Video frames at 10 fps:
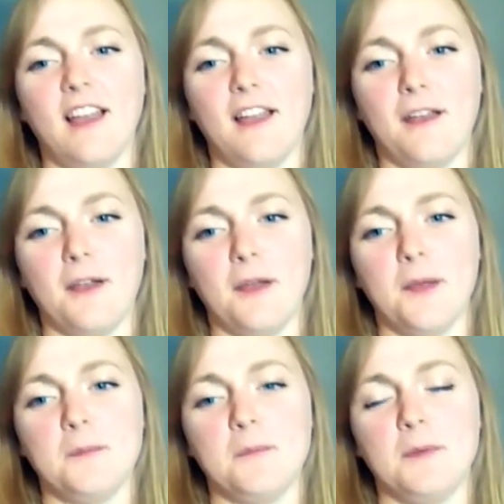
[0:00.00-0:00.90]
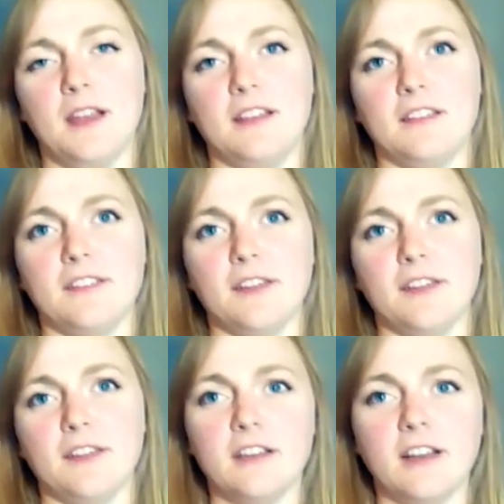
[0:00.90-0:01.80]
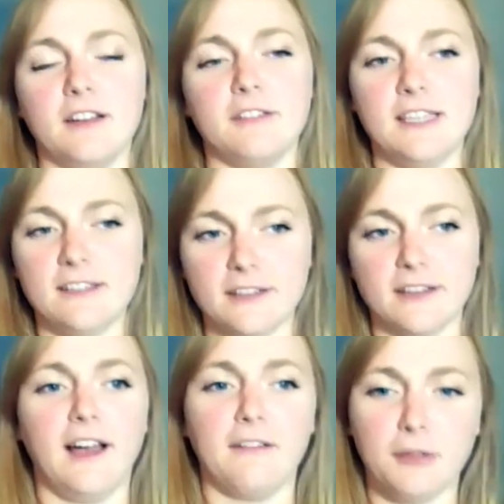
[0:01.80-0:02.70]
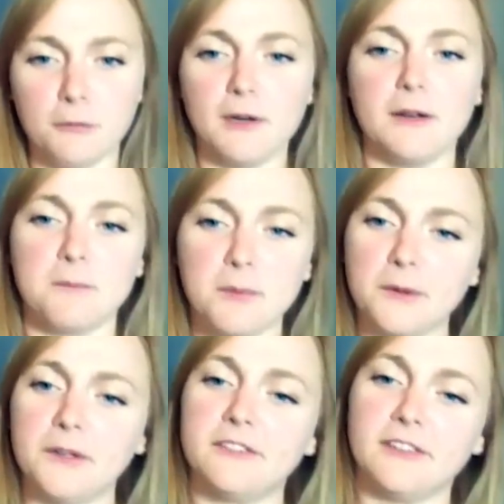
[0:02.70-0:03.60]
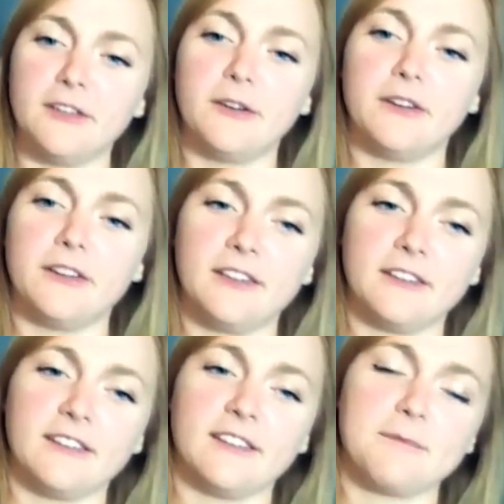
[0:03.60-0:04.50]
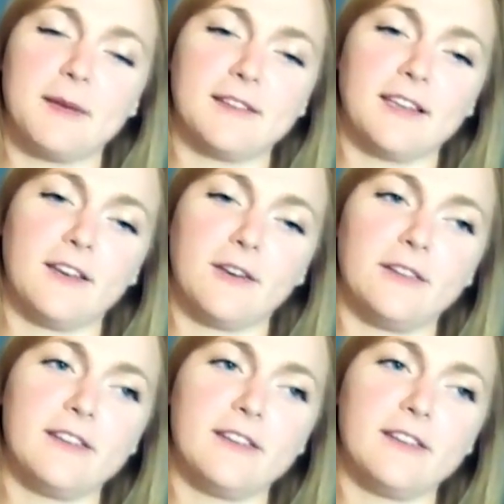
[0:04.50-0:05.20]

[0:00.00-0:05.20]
and so you kind of need to have the written proof and your basically